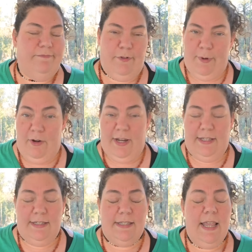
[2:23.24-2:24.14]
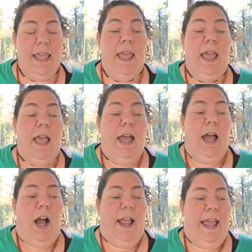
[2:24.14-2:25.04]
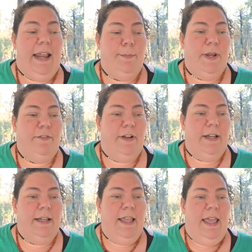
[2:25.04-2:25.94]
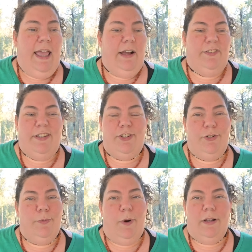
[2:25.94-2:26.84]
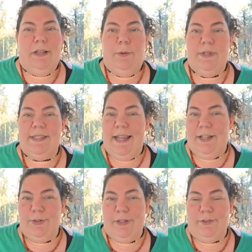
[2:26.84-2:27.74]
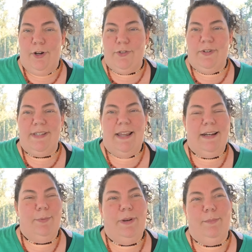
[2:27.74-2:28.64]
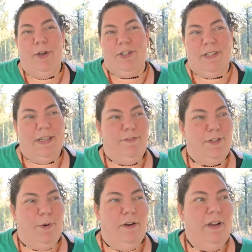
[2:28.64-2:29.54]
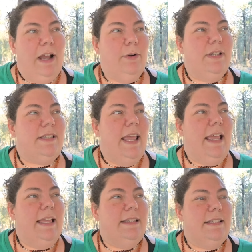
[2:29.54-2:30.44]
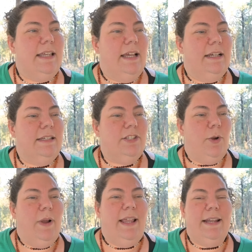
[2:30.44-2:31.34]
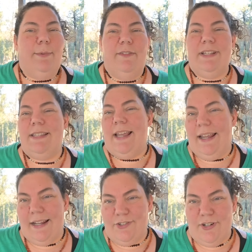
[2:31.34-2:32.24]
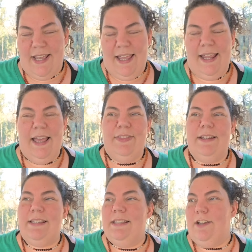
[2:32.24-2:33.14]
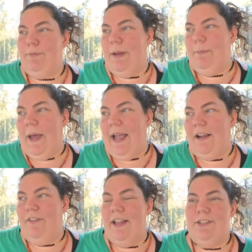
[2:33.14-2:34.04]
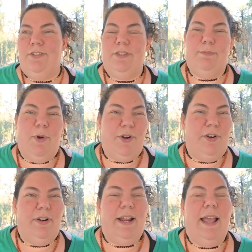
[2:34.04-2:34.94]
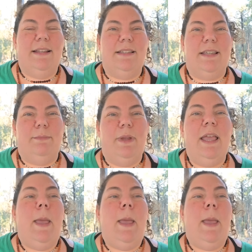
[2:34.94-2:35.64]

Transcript: my regulars, I had a bit of a health issue while I was down doing the groceries, ended up in emergency for 12 hours, and so I ended up having to stay an extra day. And then since I've been back, I've had to do some monitoring and some